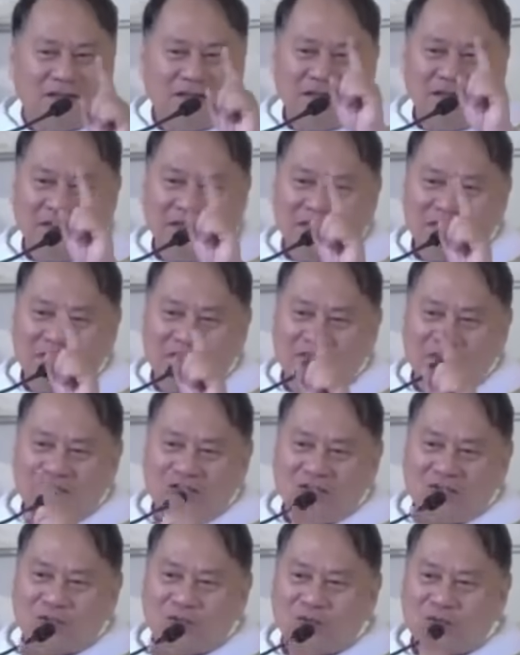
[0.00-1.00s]
it is
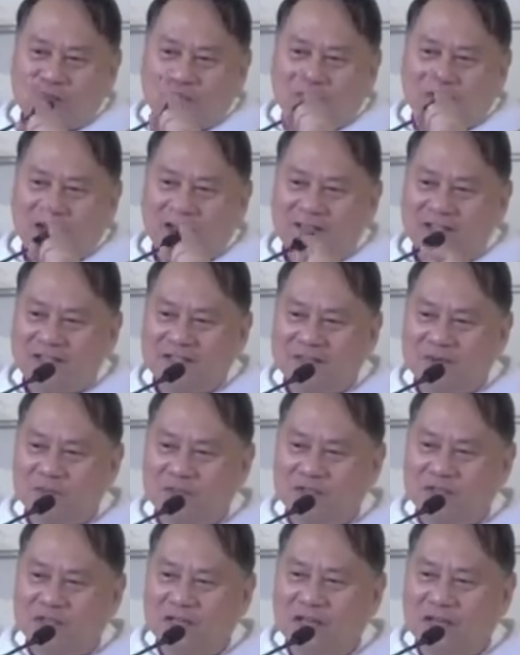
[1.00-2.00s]
Jesus Christ
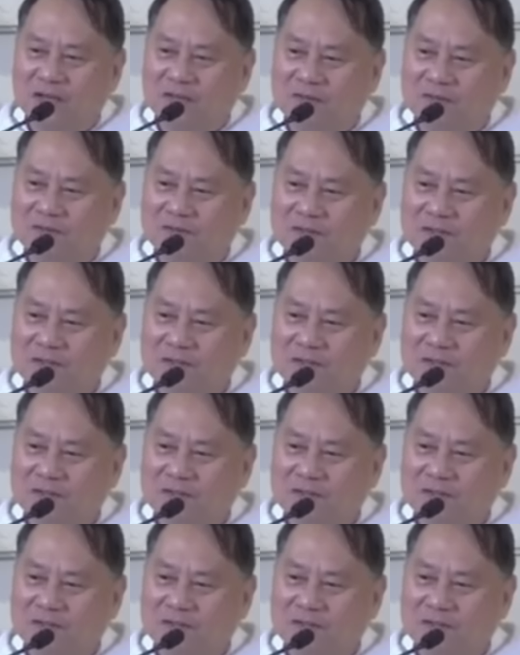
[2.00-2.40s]
Himself.